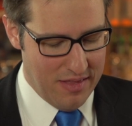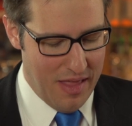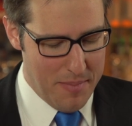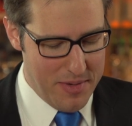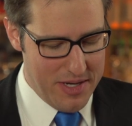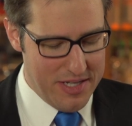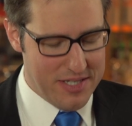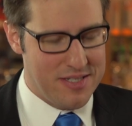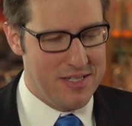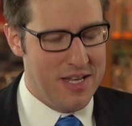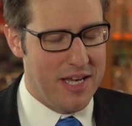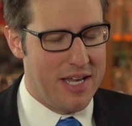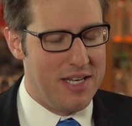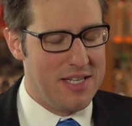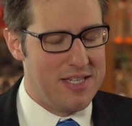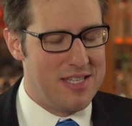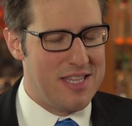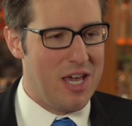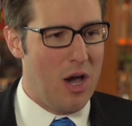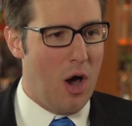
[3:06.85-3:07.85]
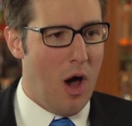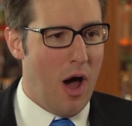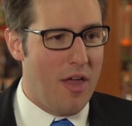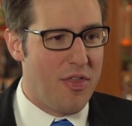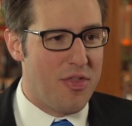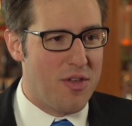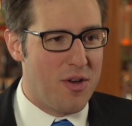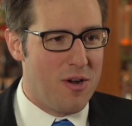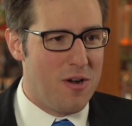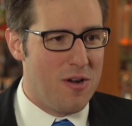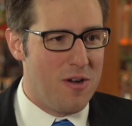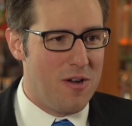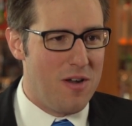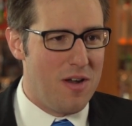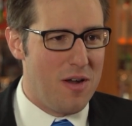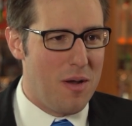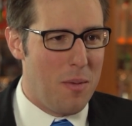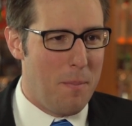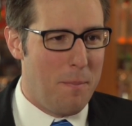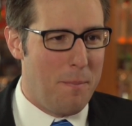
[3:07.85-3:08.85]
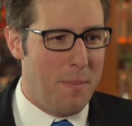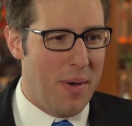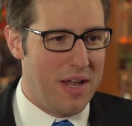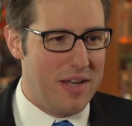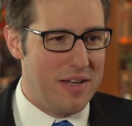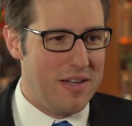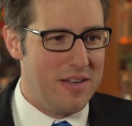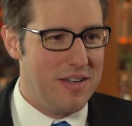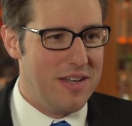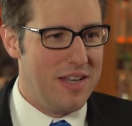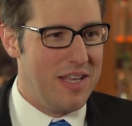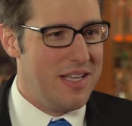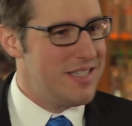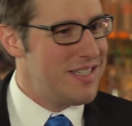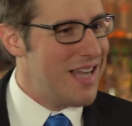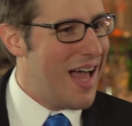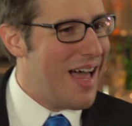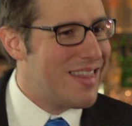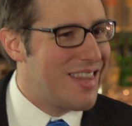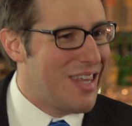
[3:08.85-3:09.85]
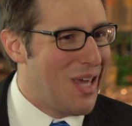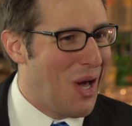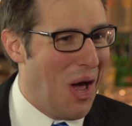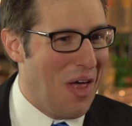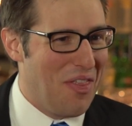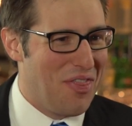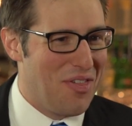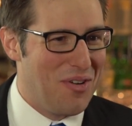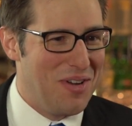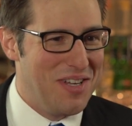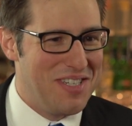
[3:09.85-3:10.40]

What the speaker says: Lemony Snicket is the author, but he's not the author.